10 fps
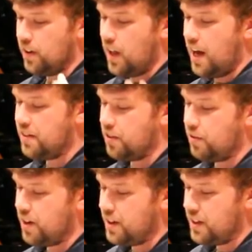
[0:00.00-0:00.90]
Goliath had
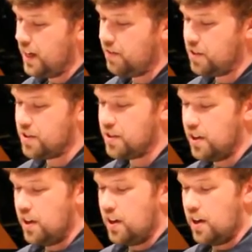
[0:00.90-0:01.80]
threatened
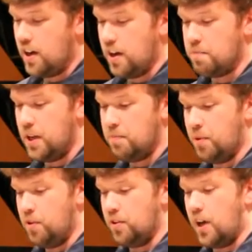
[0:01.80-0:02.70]
David's uh,
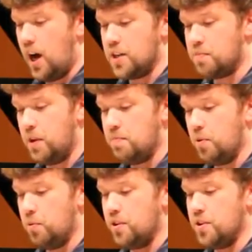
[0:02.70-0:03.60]
people, God's
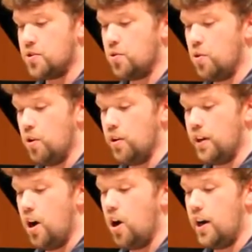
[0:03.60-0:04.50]
people, with his
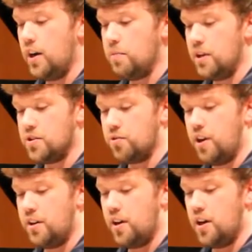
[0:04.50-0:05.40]
sword, and our enemy has
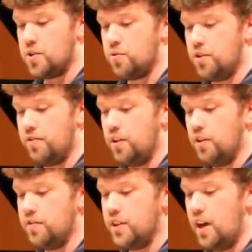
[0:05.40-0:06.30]
threatened us with the
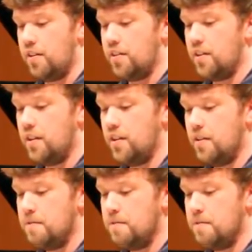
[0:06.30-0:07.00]
fear of death.